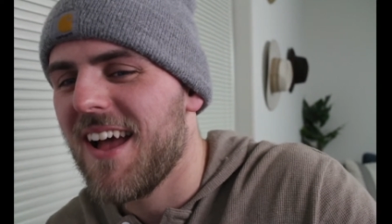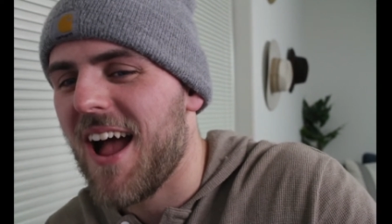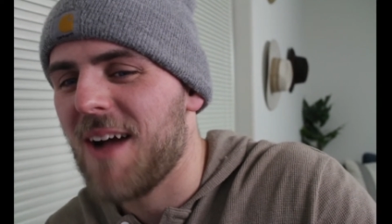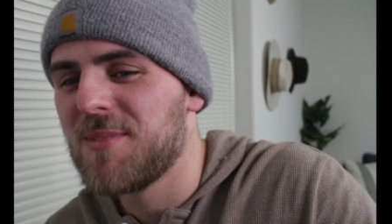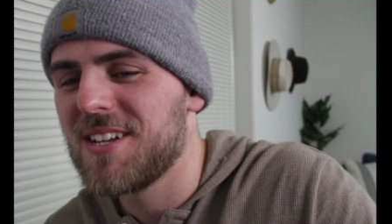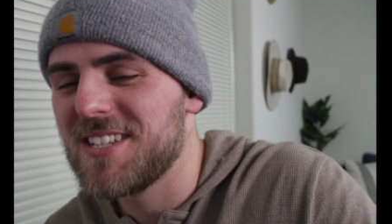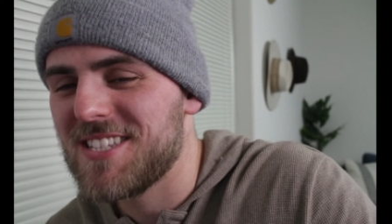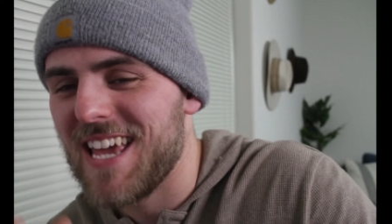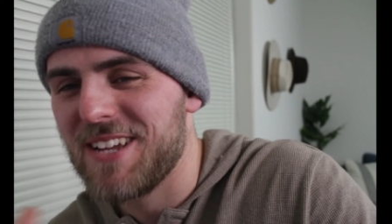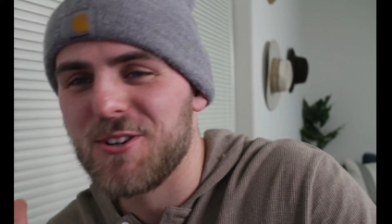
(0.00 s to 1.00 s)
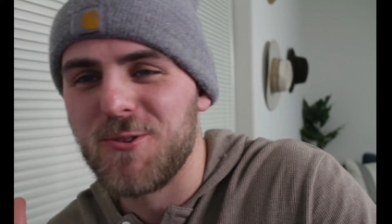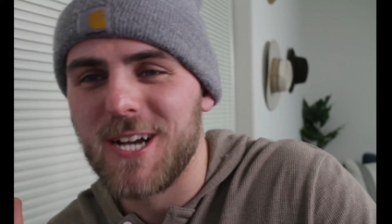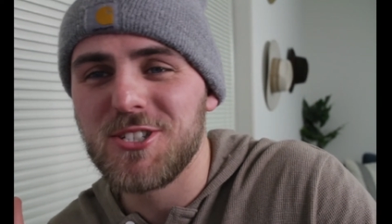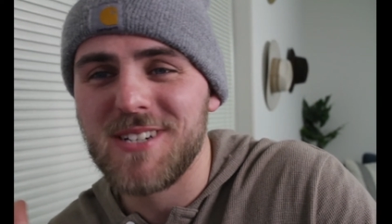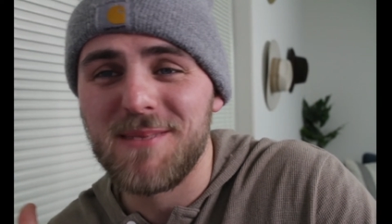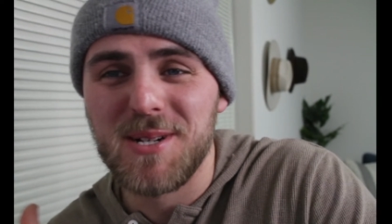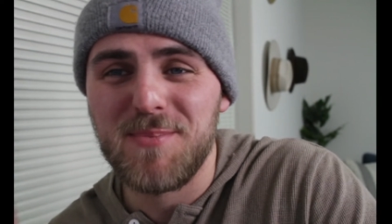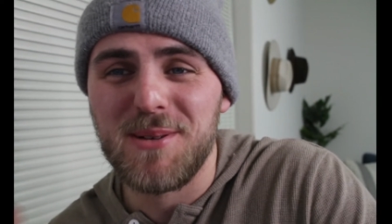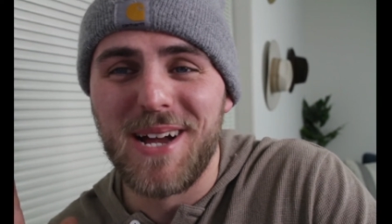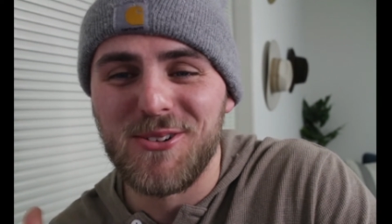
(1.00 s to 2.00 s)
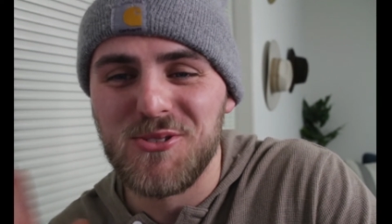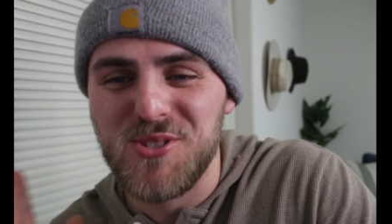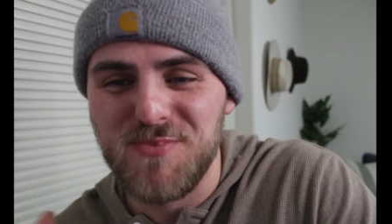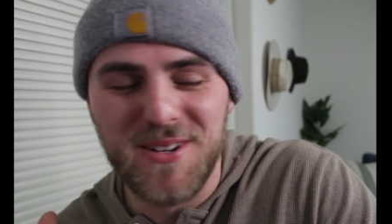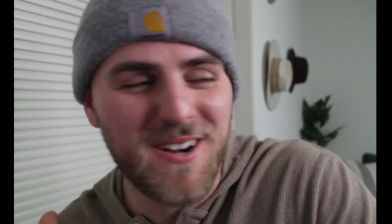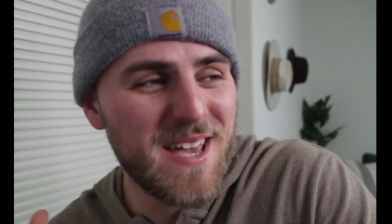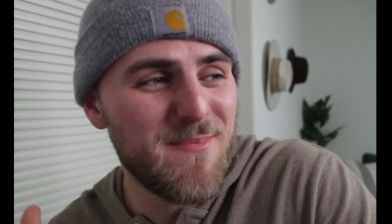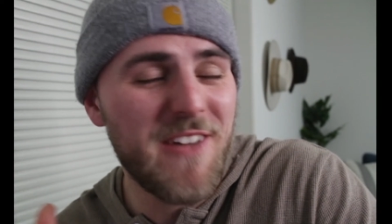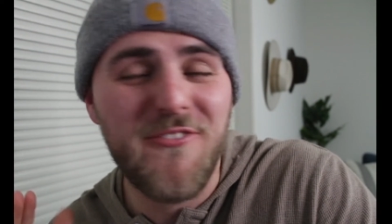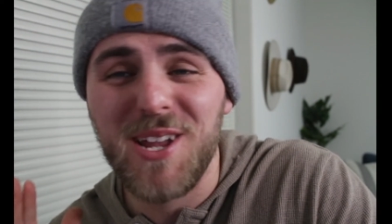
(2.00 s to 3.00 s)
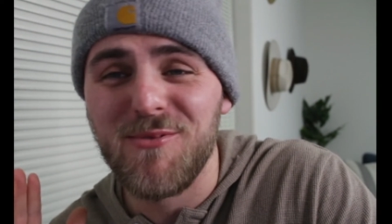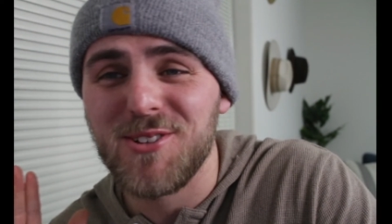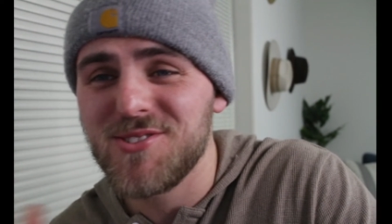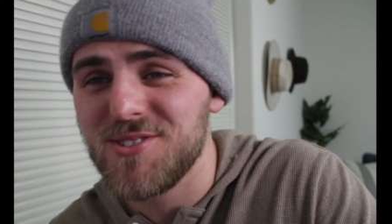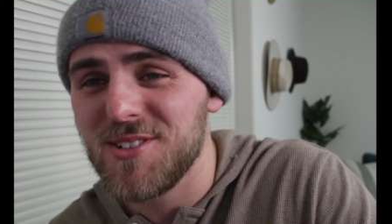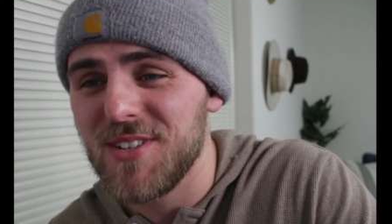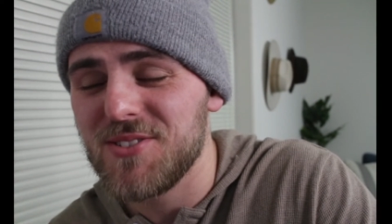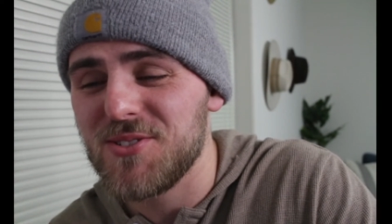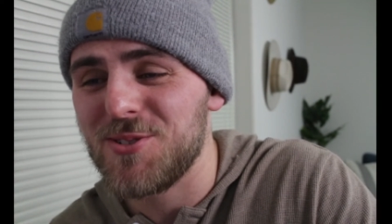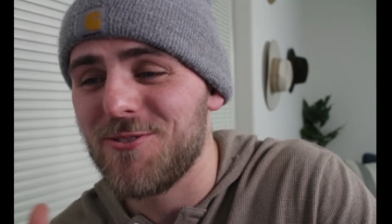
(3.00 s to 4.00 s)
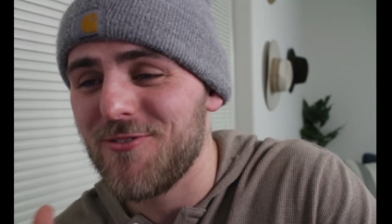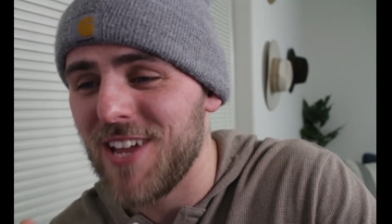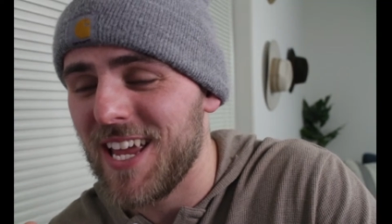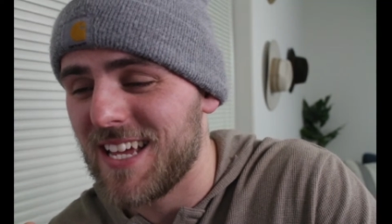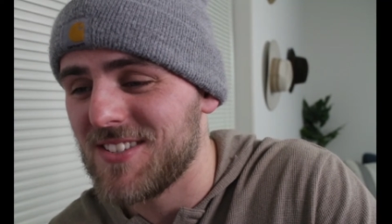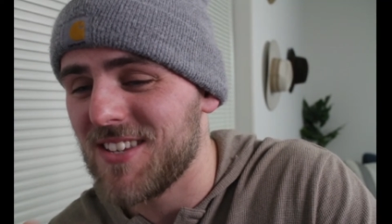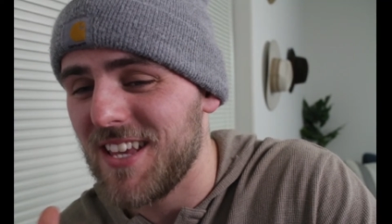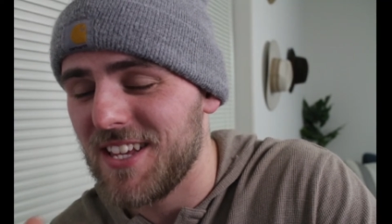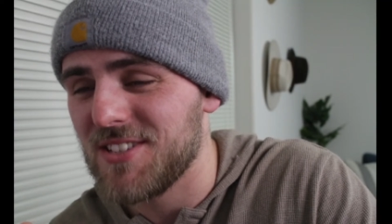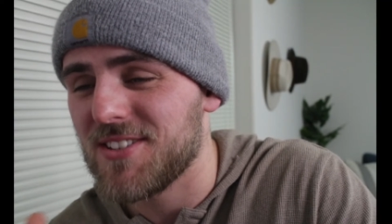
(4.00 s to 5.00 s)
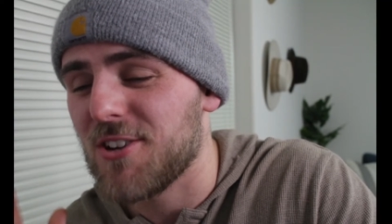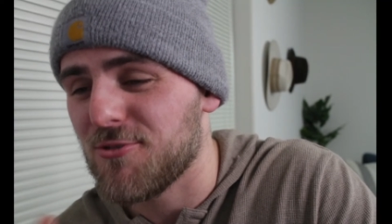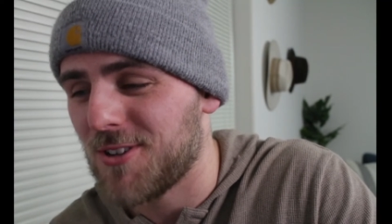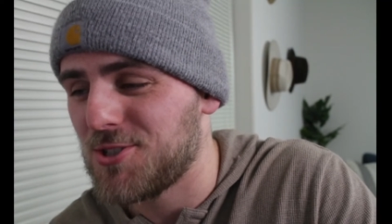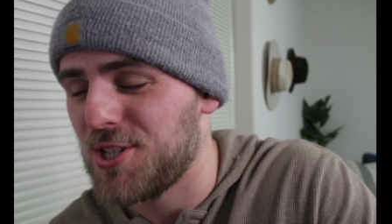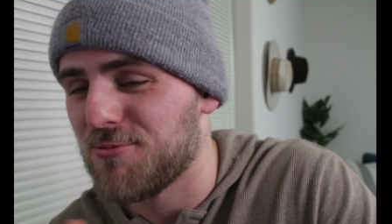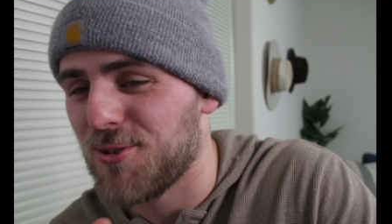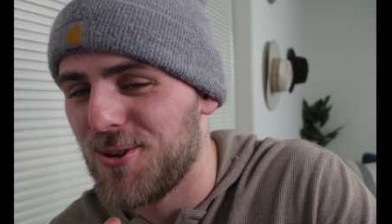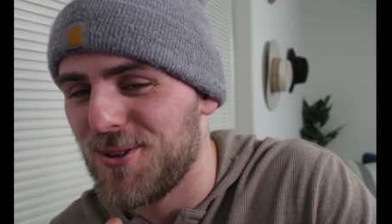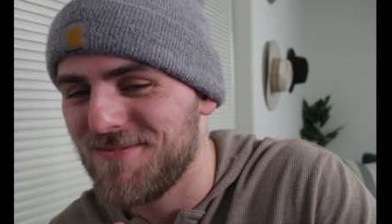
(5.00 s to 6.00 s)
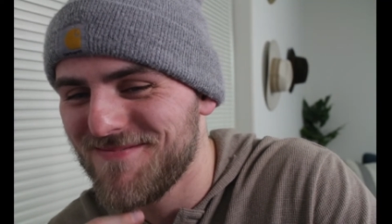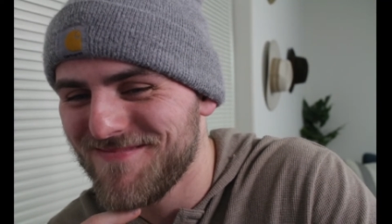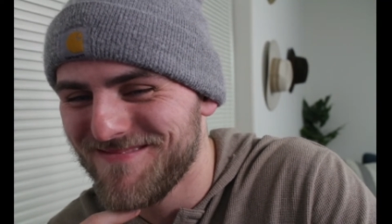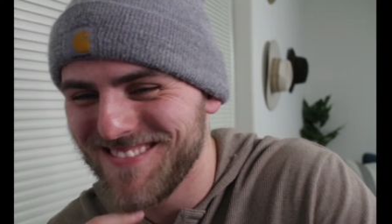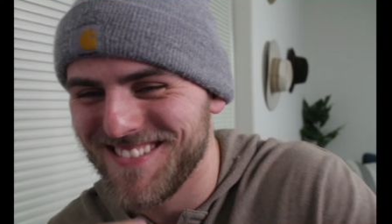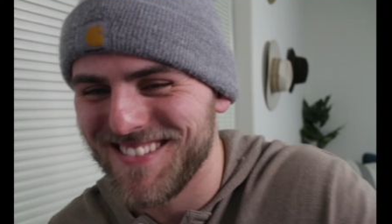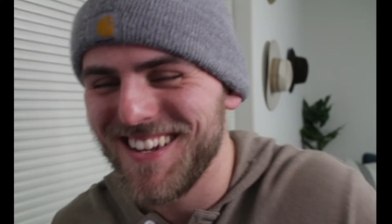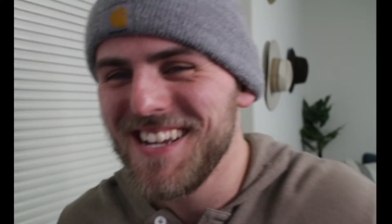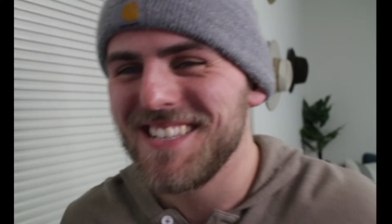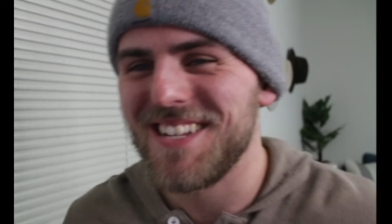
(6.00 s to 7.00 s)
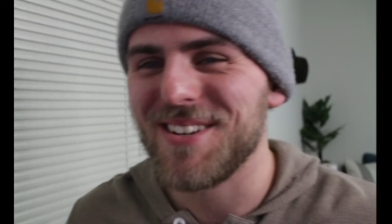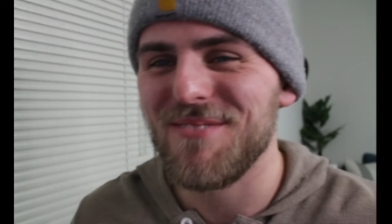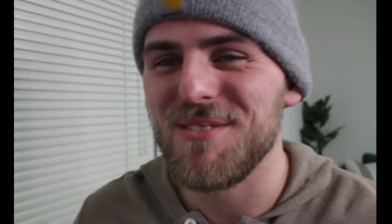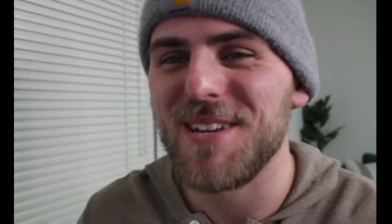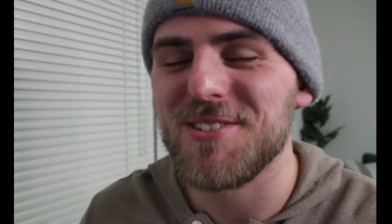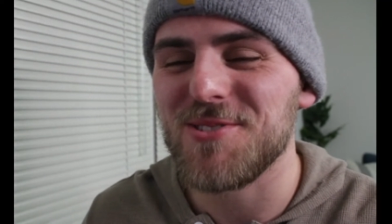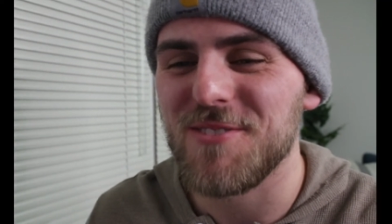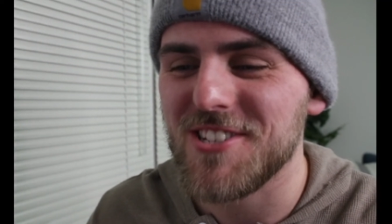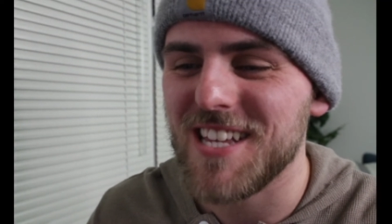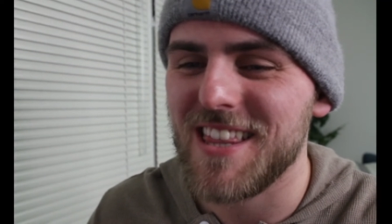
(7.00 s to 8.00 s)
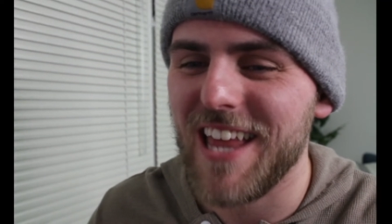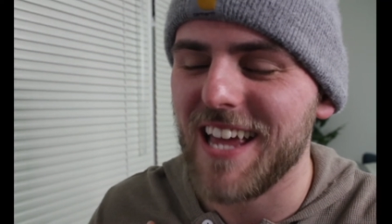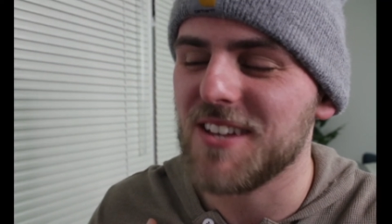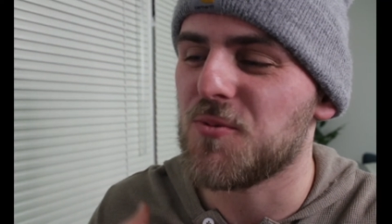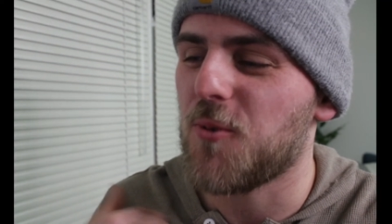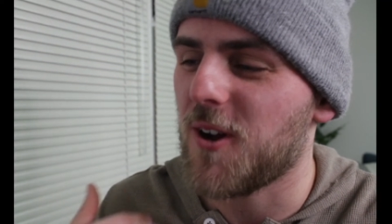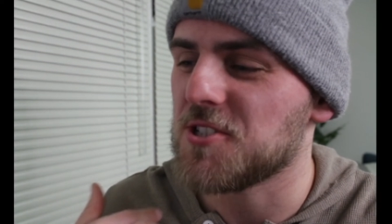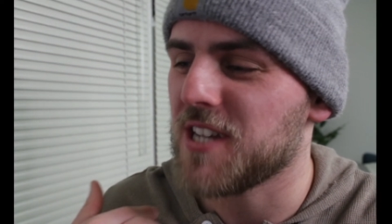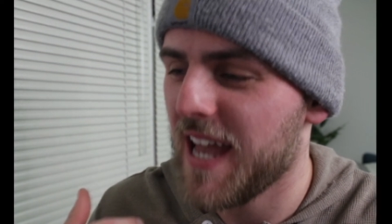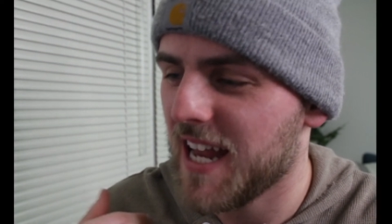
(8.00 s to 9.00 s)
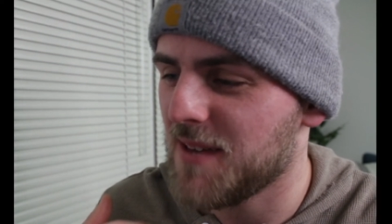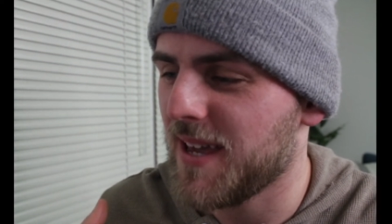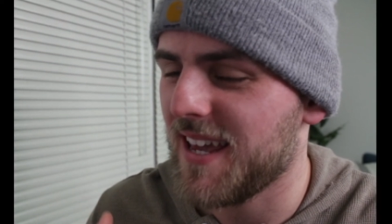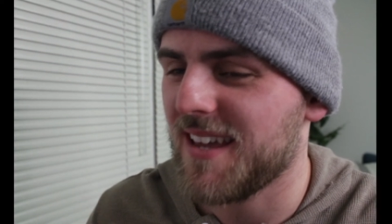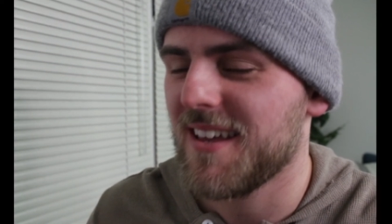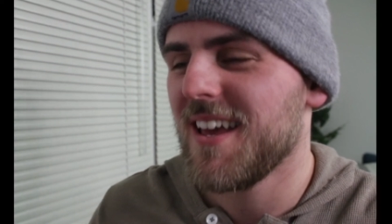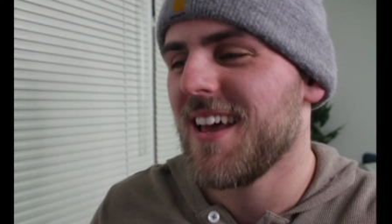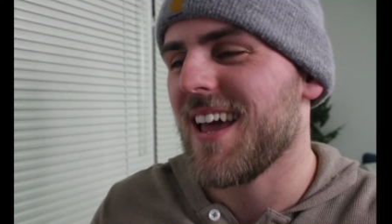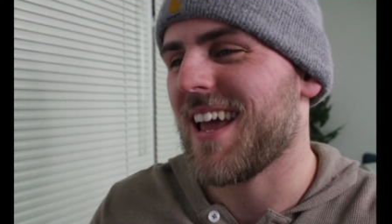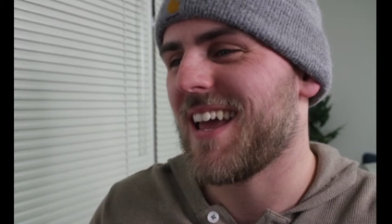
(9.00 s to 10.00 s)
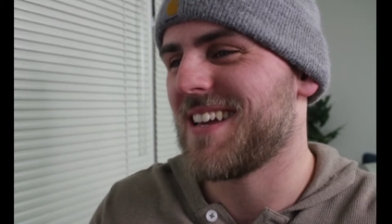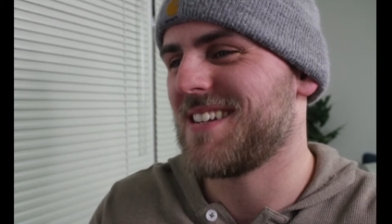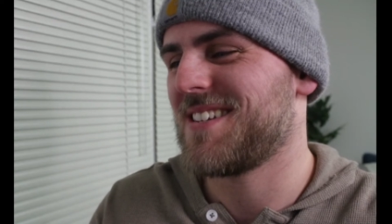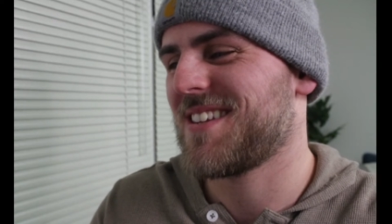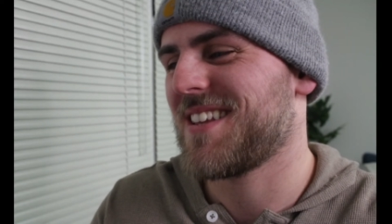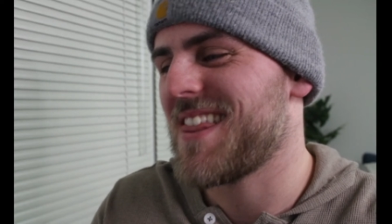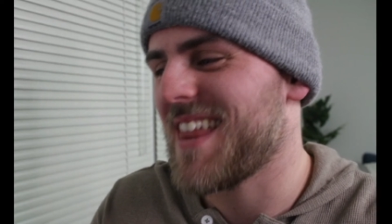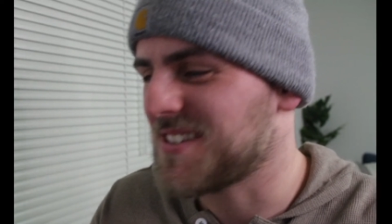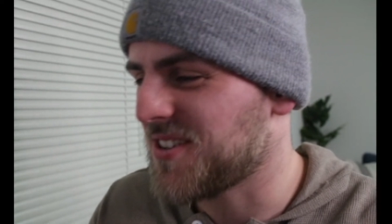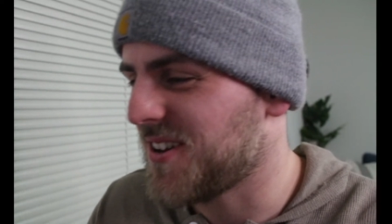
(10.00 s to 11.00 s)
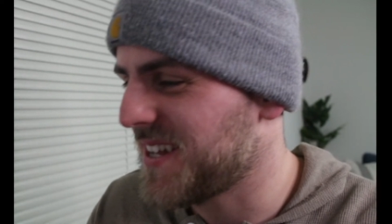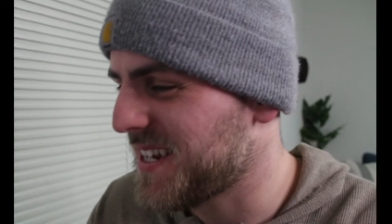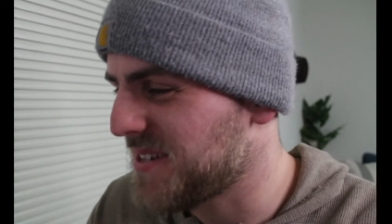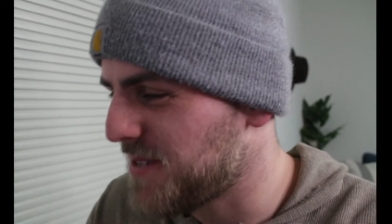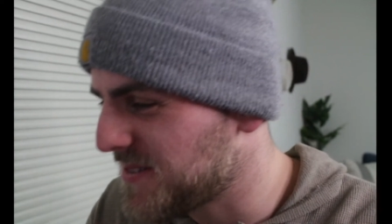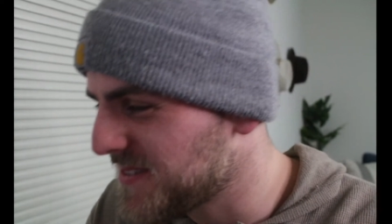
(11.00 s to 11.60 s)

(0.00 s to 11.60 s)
I'm going to take your question. I'm going to put my own spin on it. My favorite service to fans is Crunchyroll. They're giving me a service, and that is watching anime, and that's all I care about.